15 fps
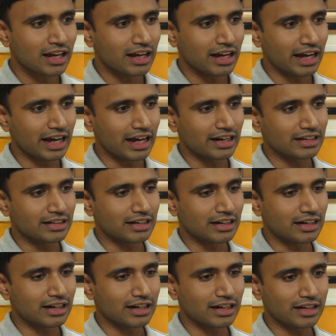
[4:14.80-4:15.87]
and
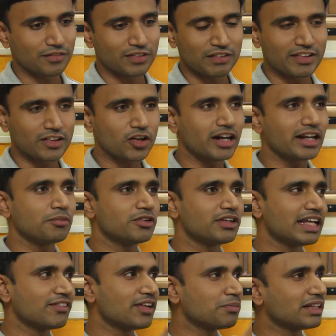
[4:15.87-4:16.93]
we were not able to
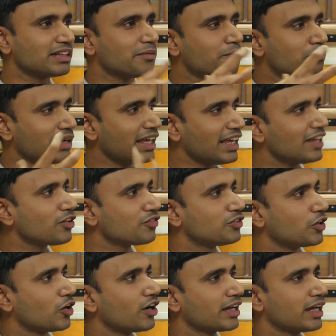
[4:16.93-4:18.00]
develop like the brain of
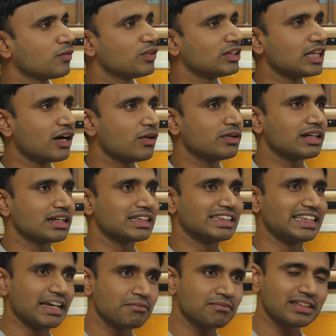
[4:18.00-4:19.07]
the rocket without
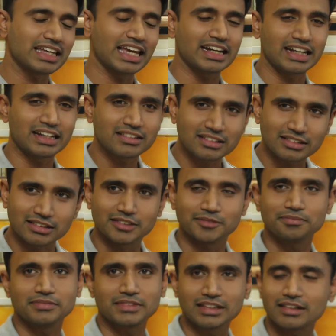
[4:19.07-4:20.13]
them getting the
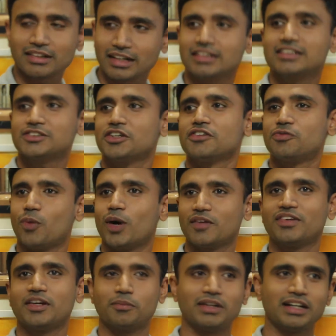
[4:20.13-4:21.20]
crux of
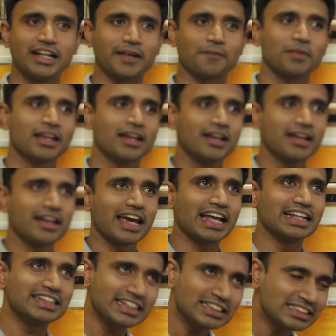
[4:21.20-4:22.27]
what we are building.
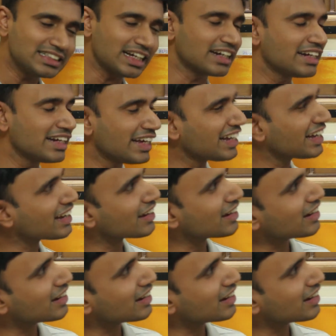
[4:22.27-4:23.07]
And then suddenly